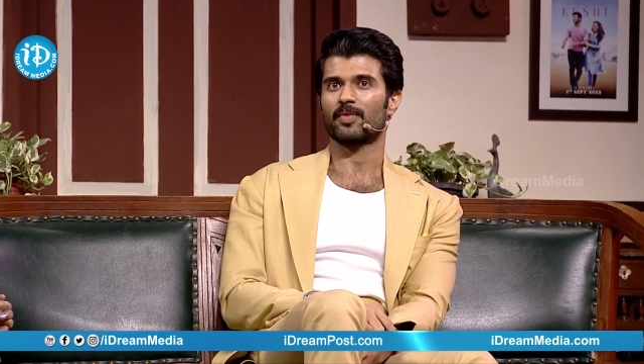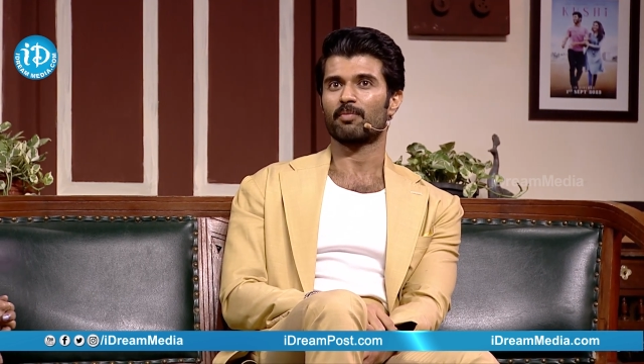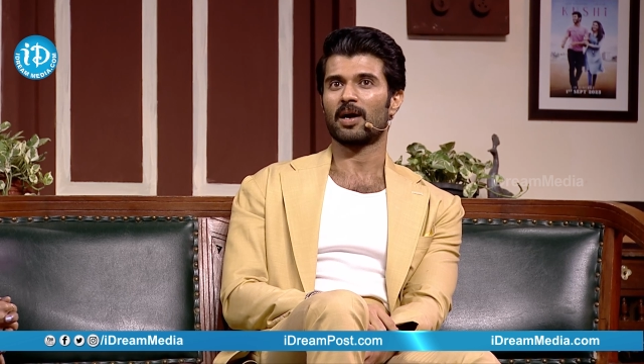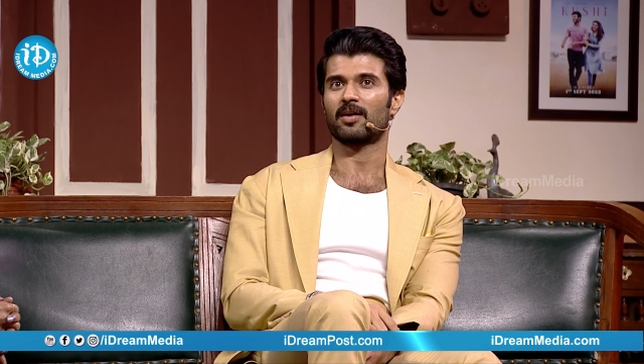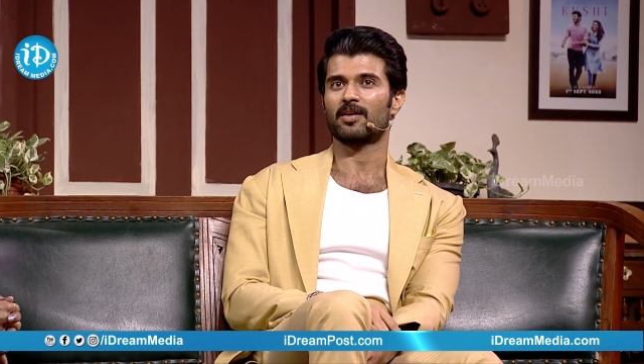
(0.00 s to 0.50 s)

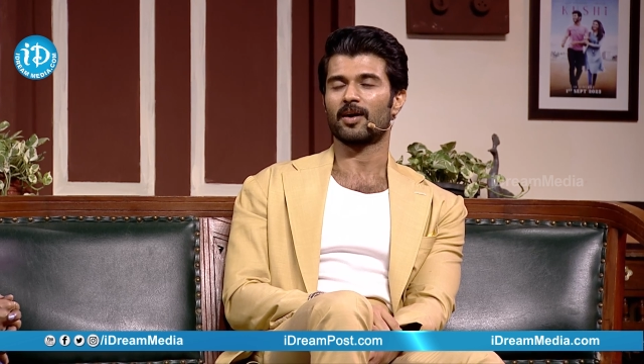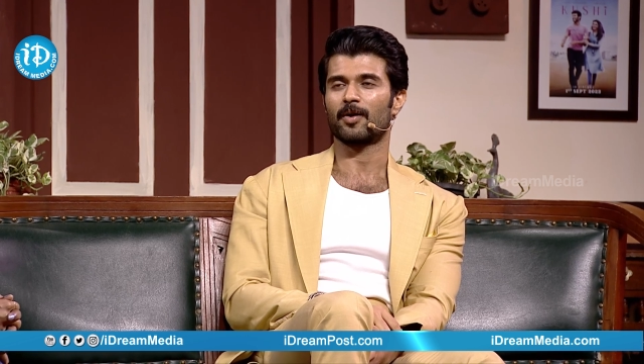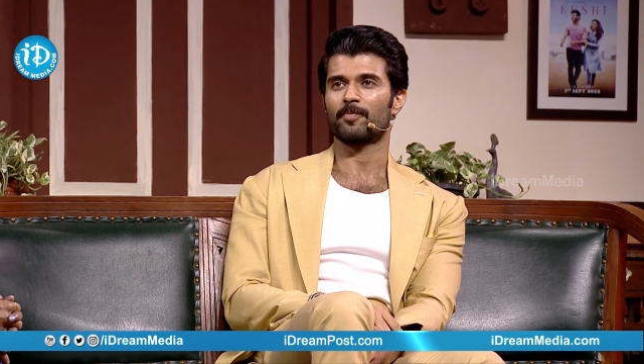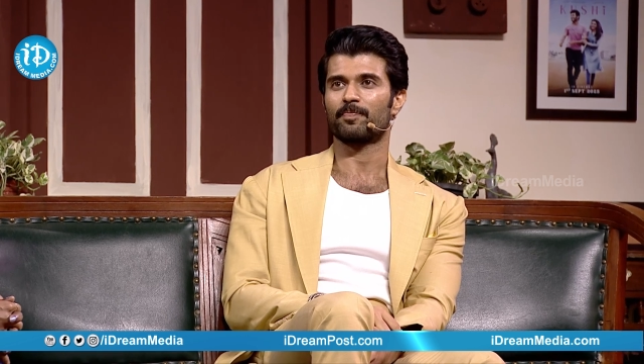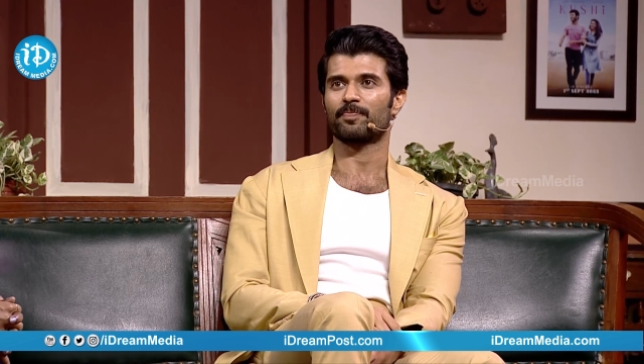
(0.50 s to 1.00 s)
But
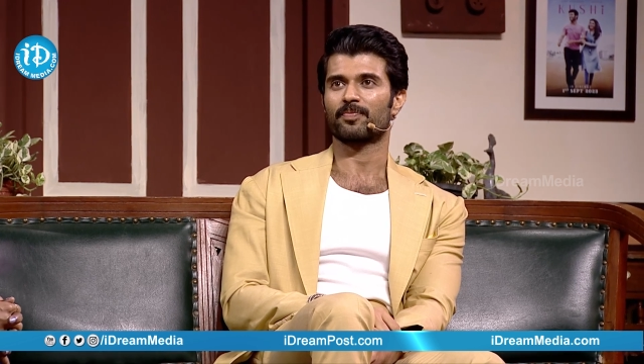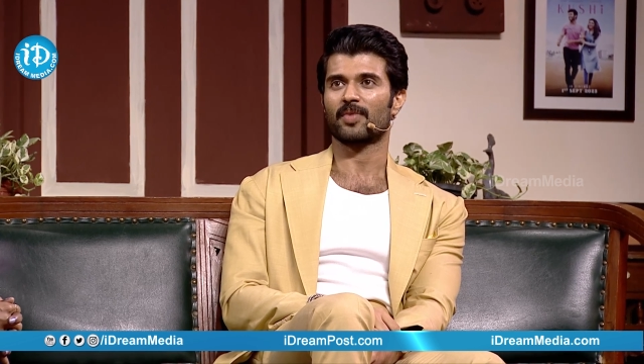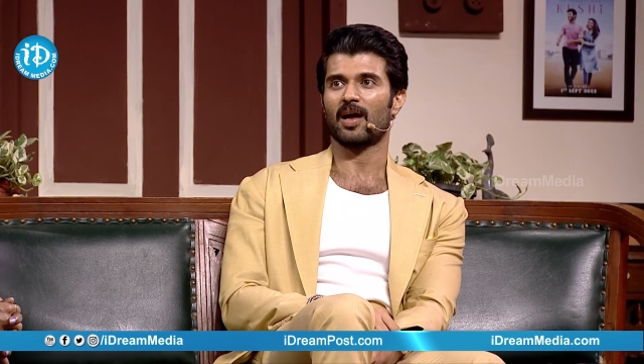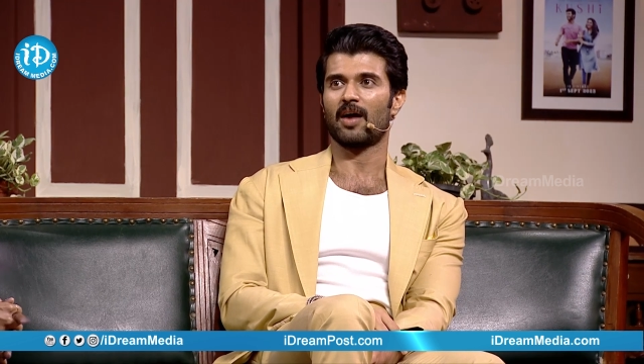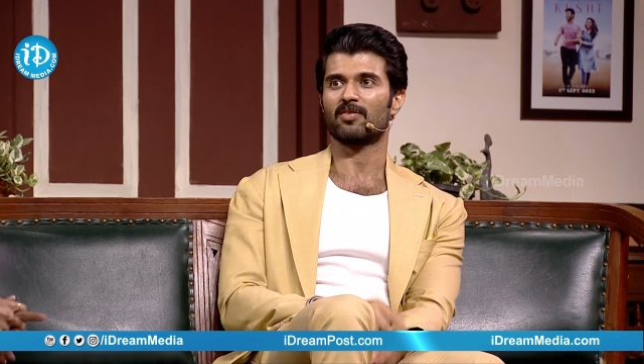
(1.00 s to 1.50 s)

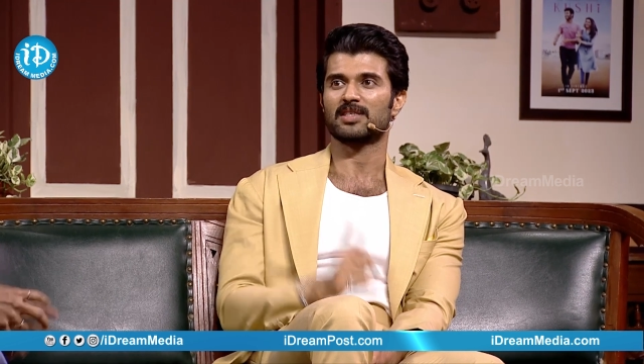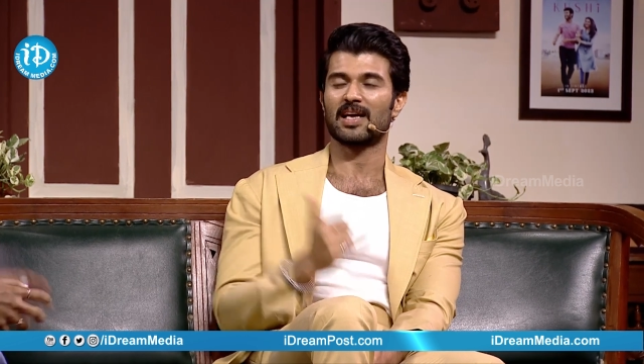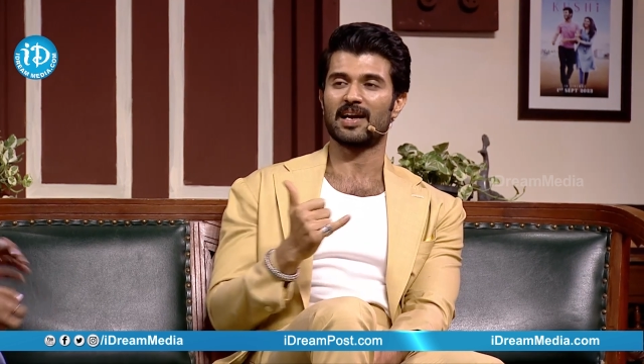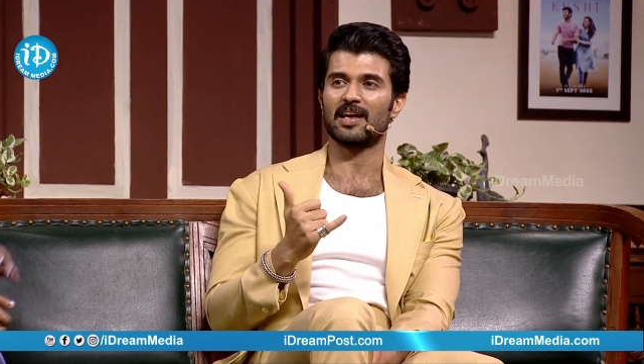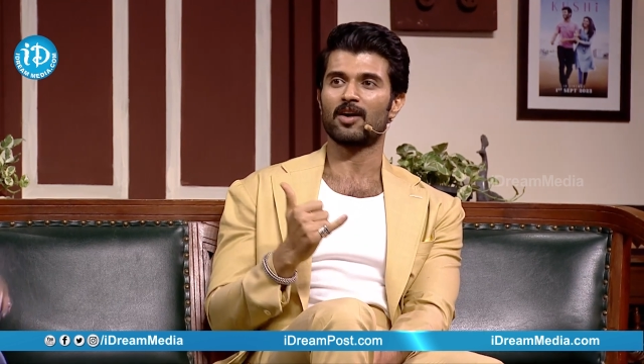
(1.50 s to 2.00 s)
I was
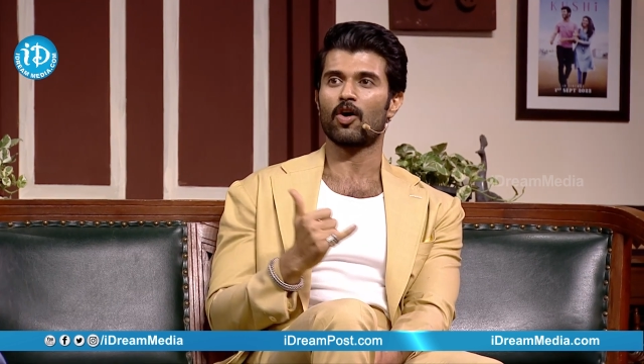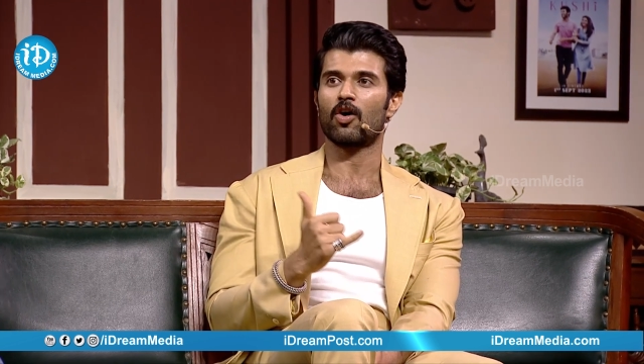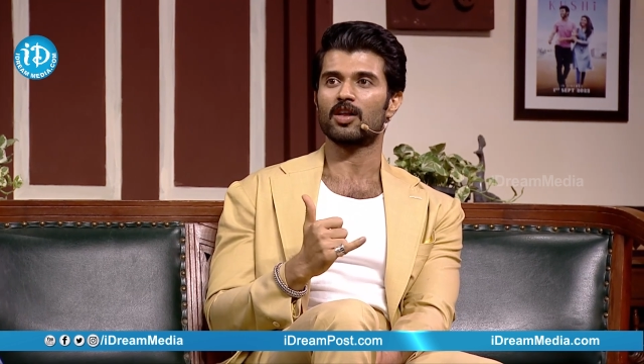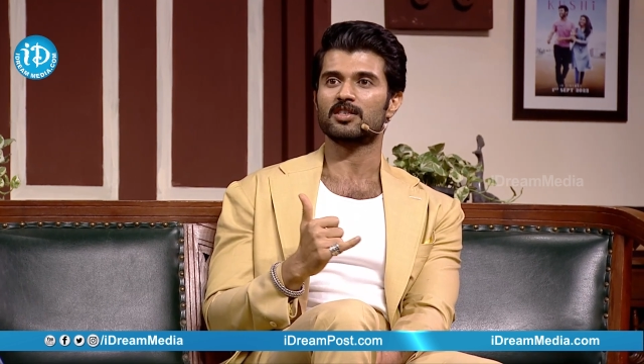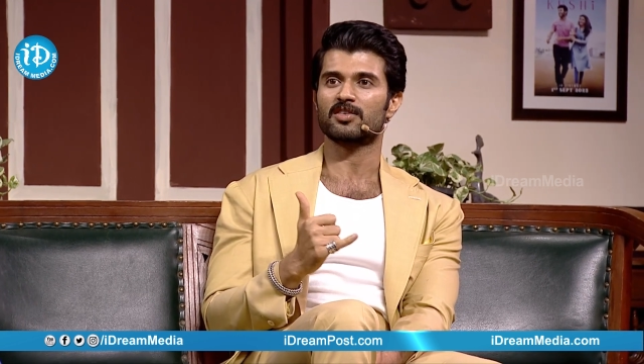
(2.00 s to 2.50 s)
getting
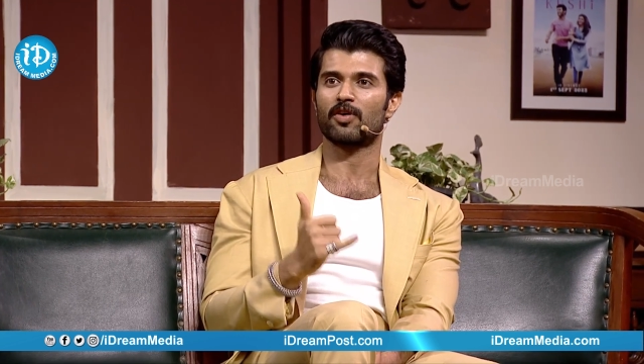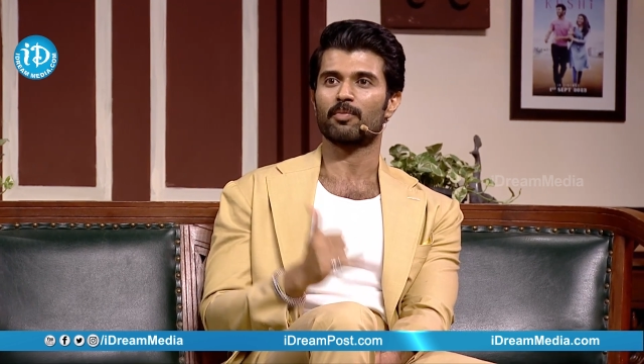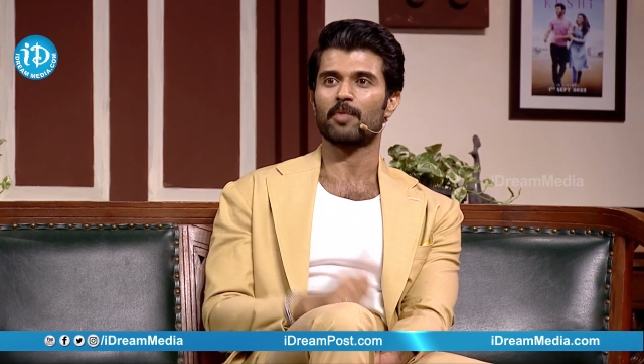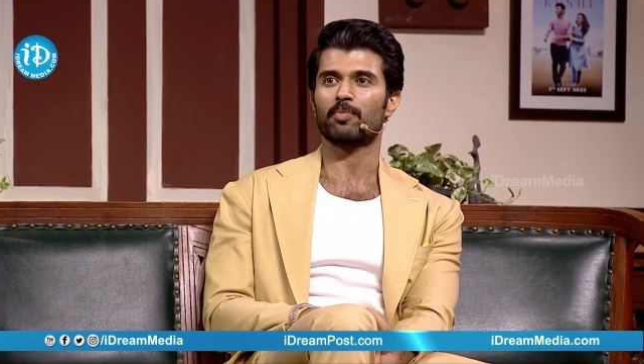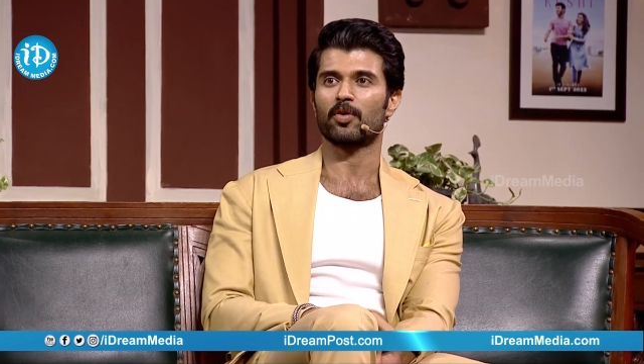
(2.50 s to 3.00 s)
calls from
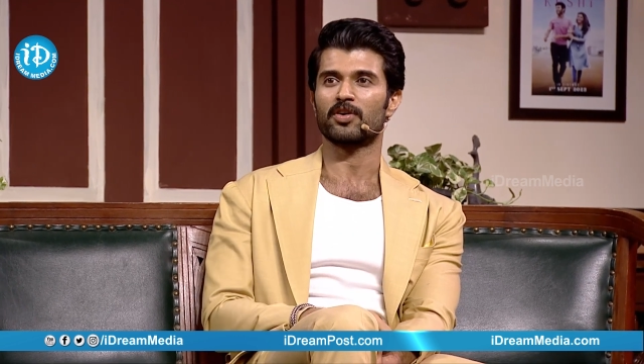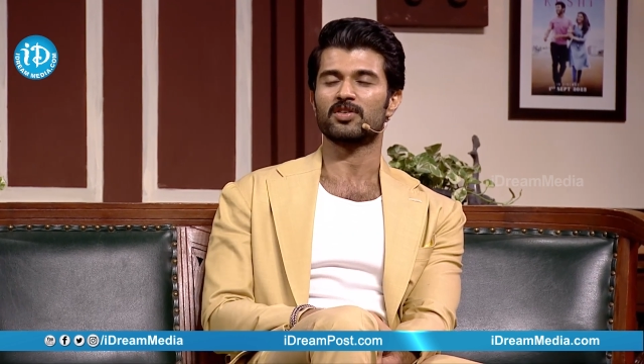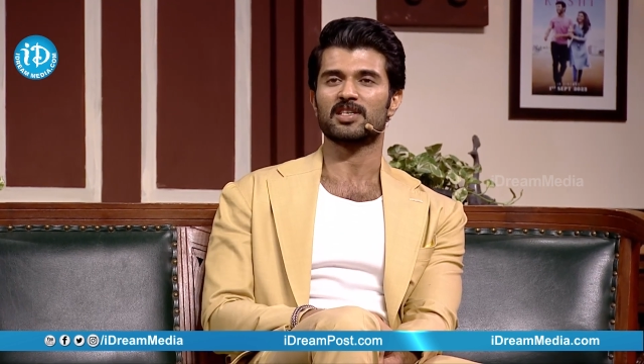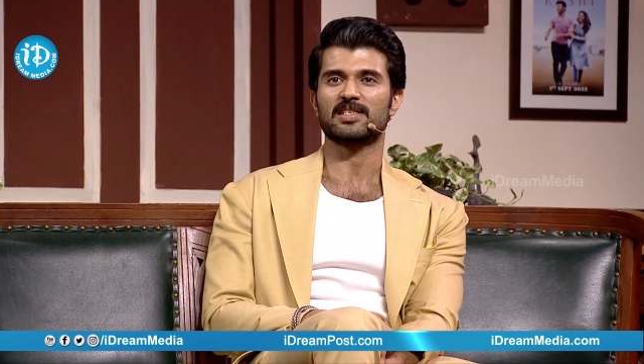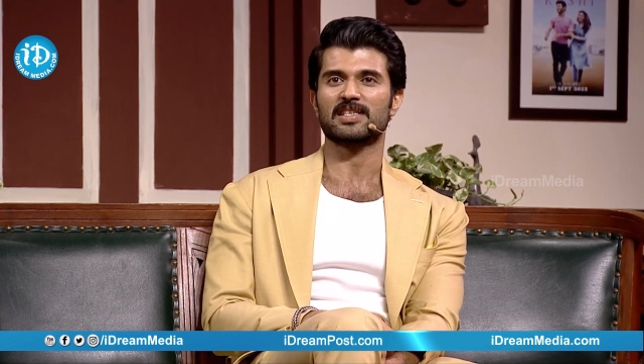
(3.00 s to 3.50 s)
my
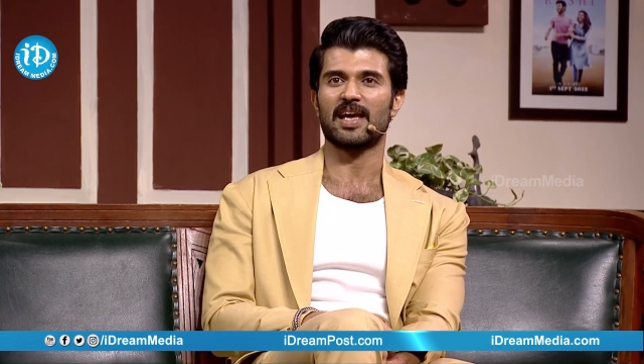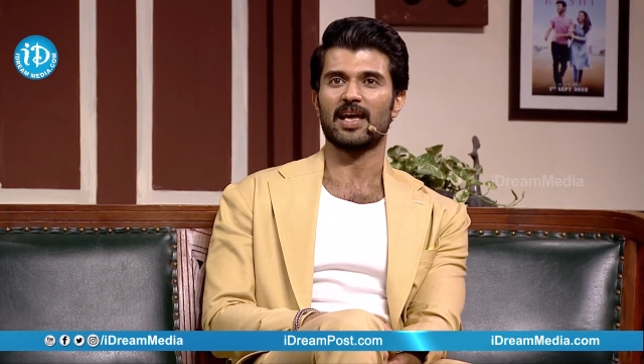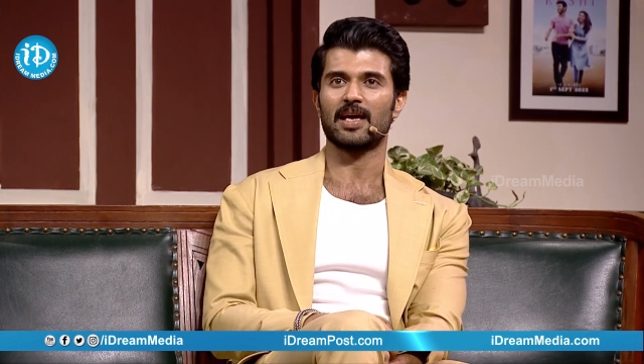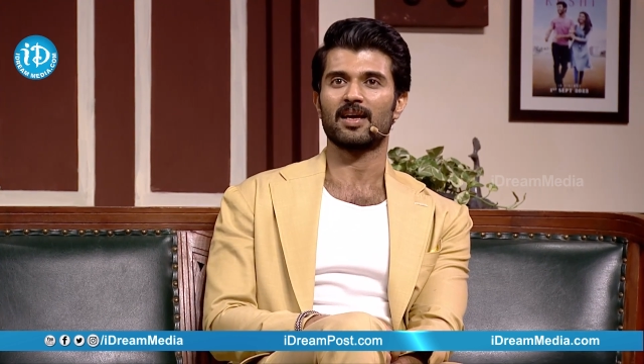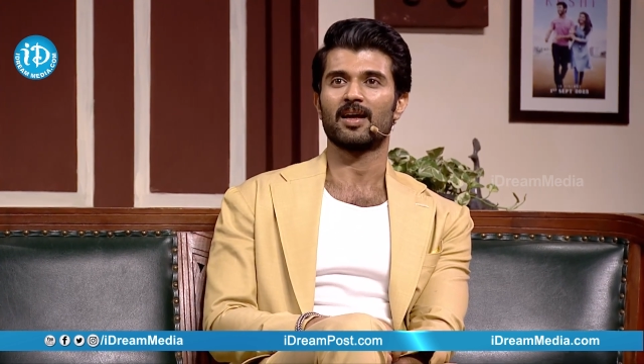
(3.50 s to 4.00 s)
producers
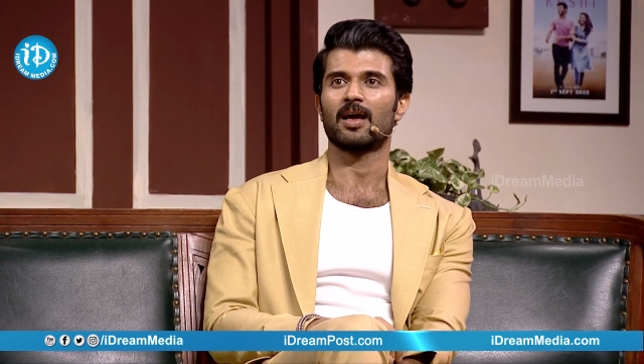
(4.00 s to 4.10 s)
saying,